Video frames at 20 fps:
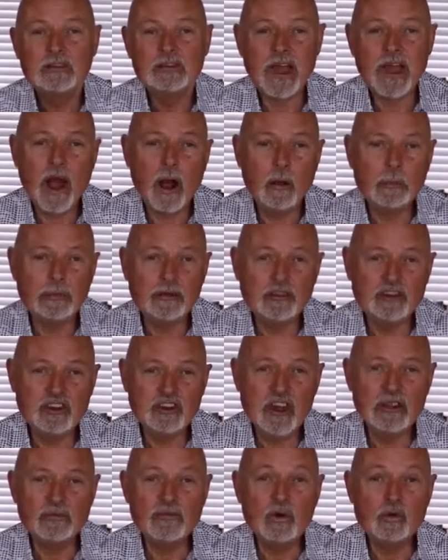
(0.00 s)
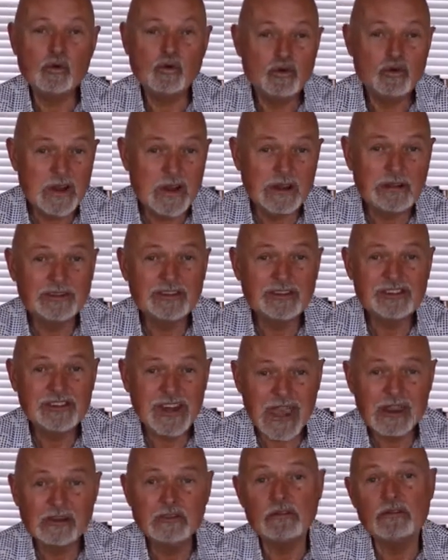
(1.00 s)
to help achieve a real
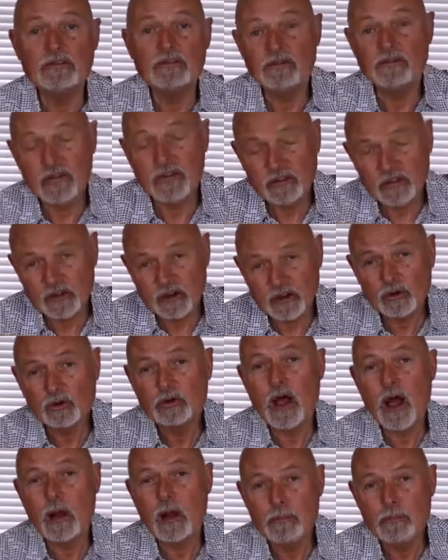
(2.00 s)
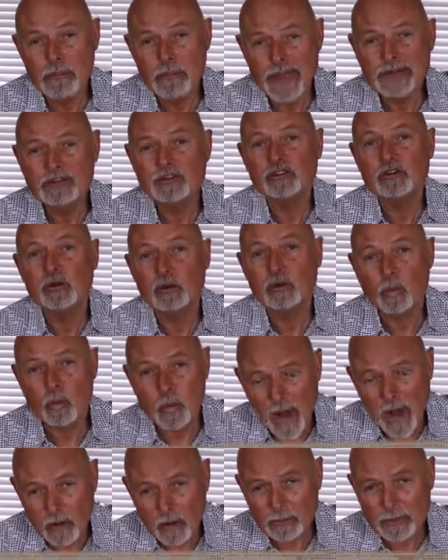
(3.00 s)
state of physical and mental
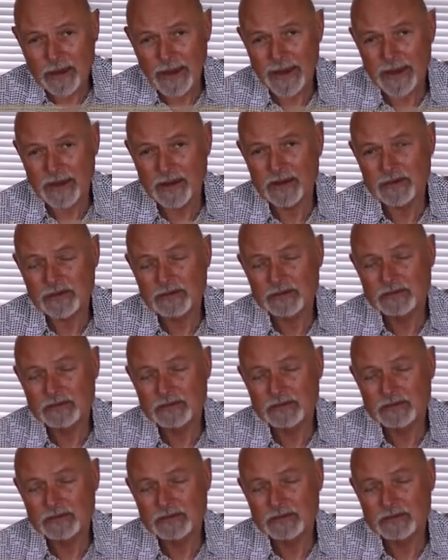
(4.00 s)
well-being.